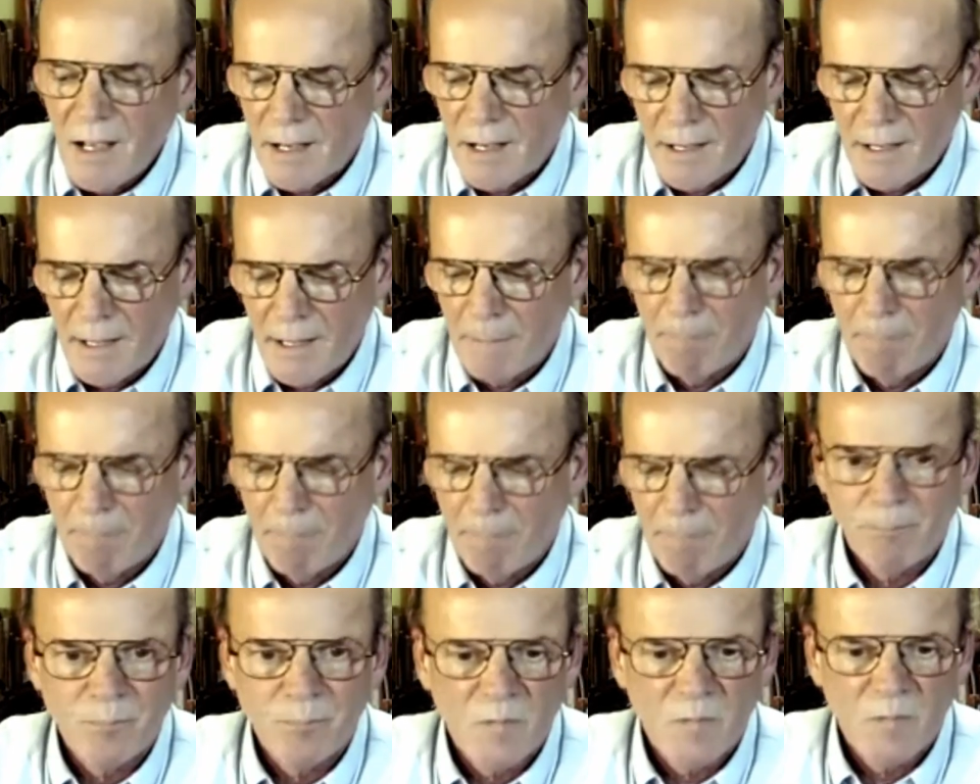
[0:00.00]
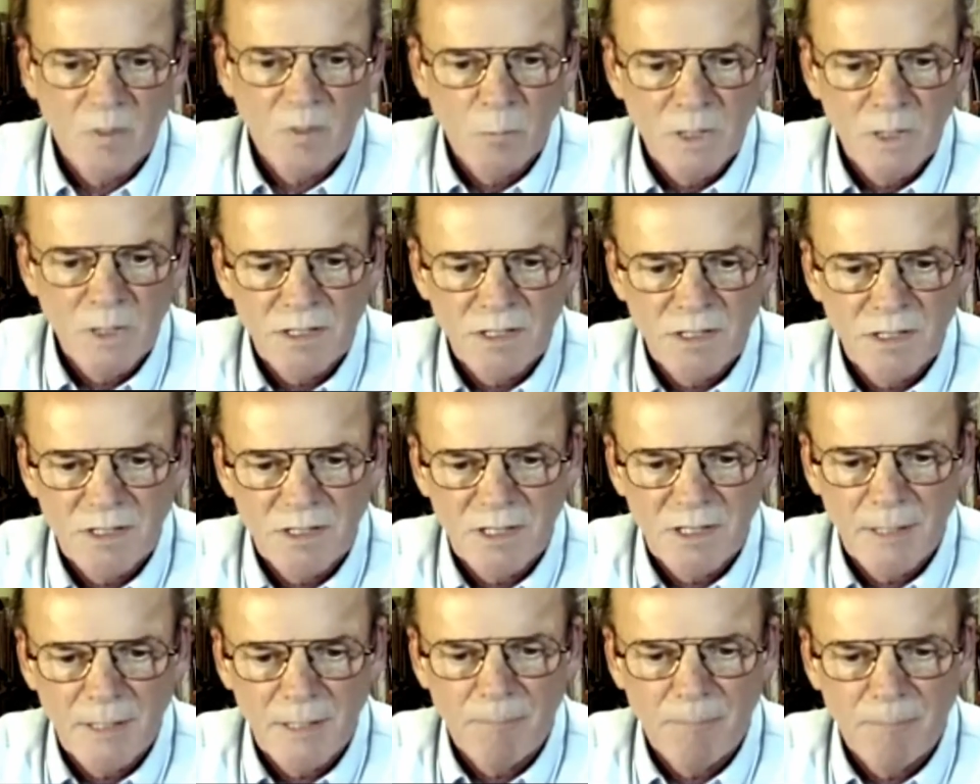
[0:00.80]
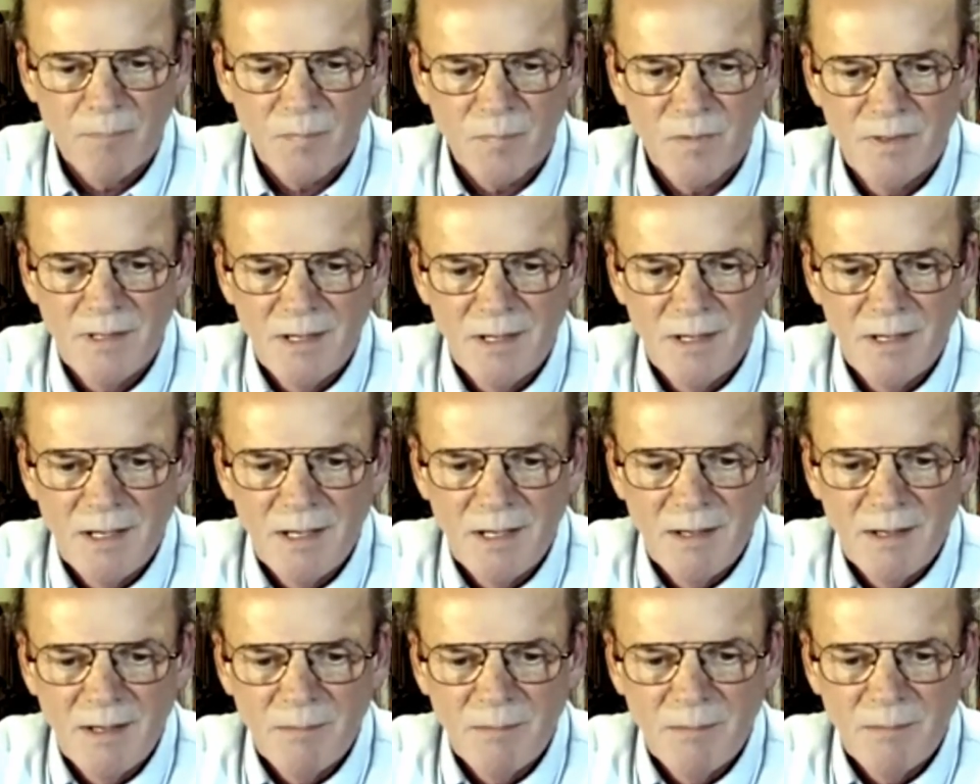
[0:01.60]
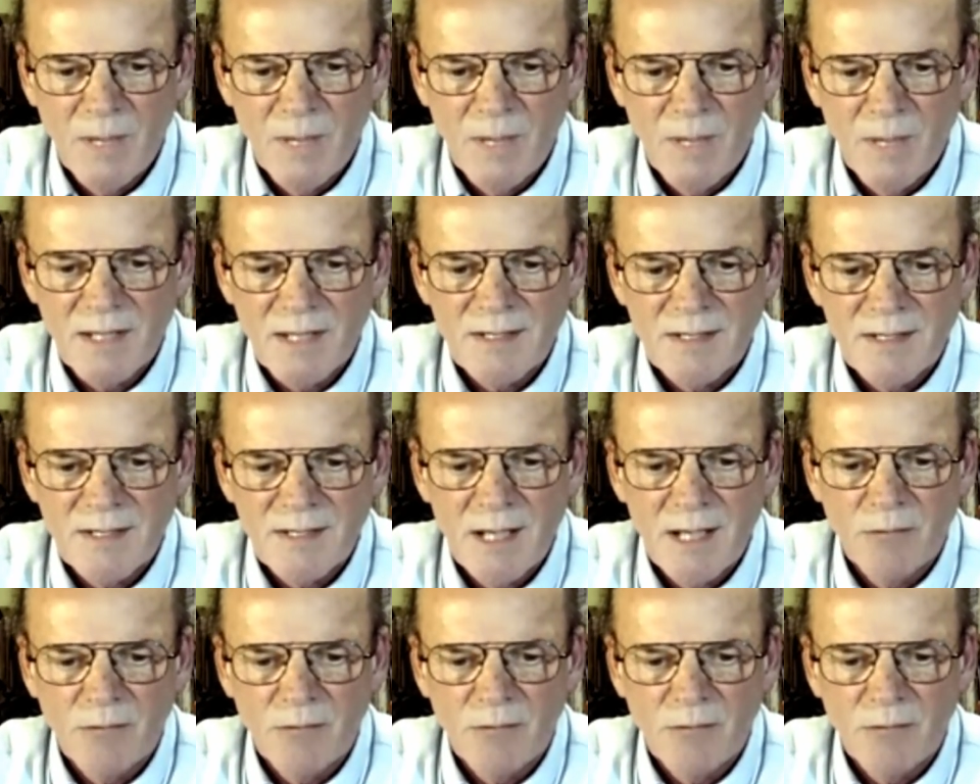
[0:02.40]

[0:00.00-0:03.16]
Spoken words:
Which might sound rather odd, but